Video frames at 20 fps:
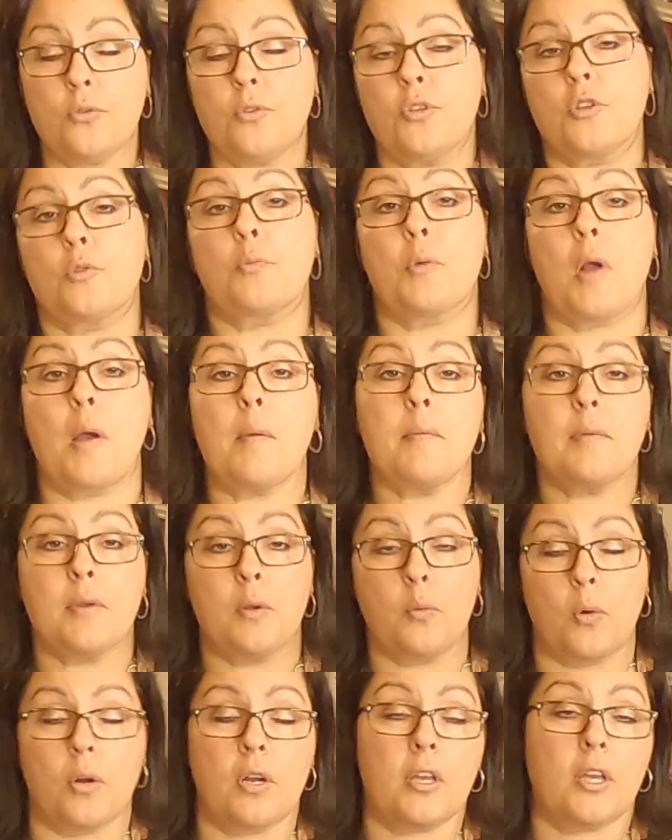you're probably
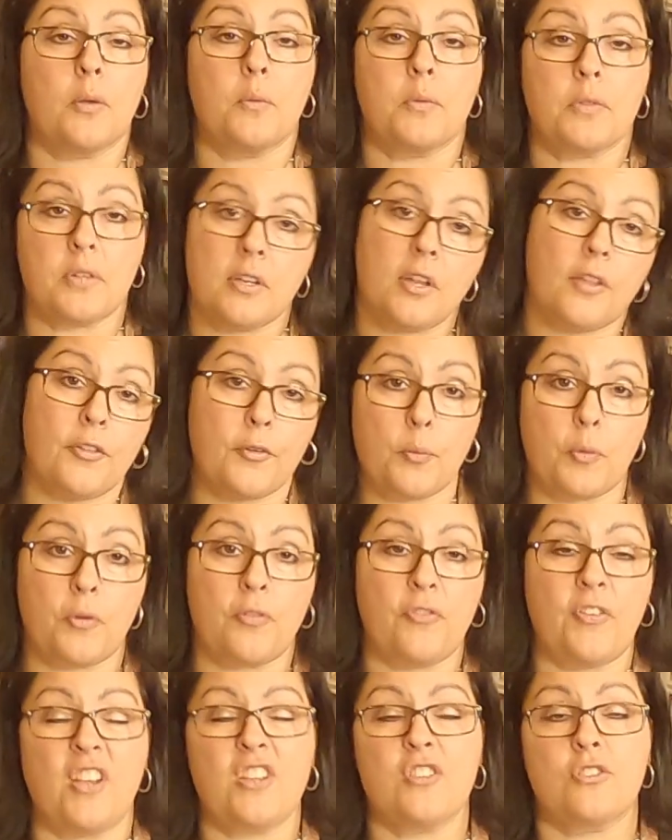working with another
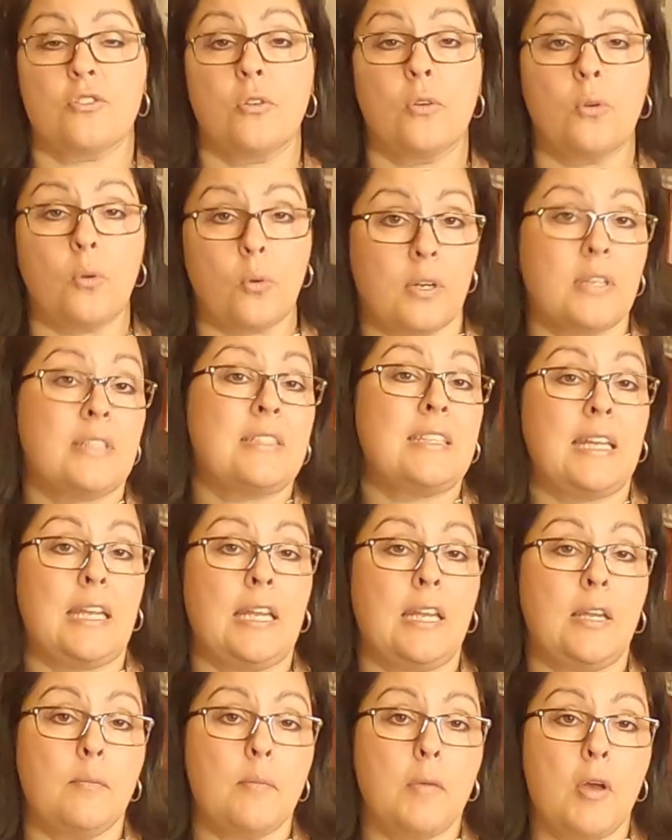professional or a
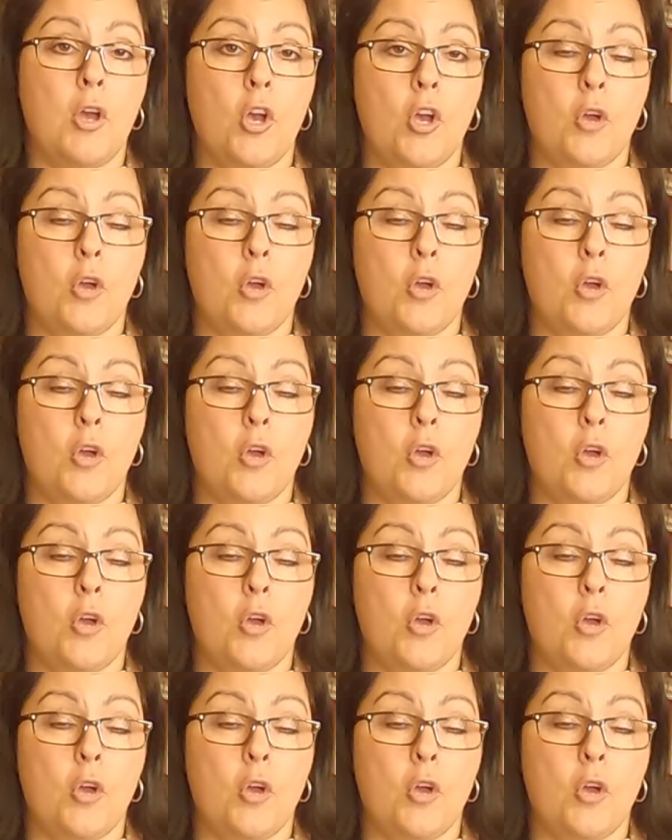team,